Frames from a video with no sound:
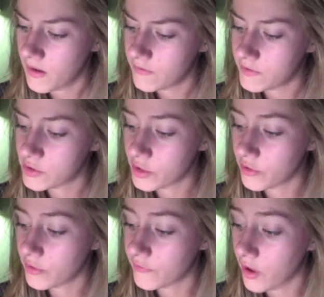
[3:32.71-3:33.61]

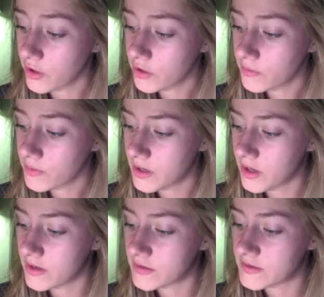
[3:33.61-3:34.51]
Ventricular volume
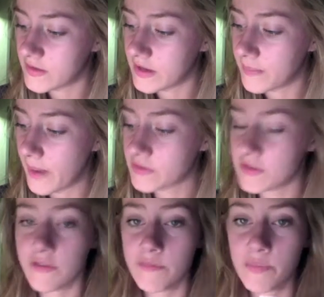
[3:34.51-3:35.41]
is the amount
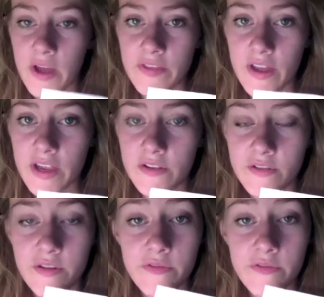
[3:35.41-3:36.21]
of blood that can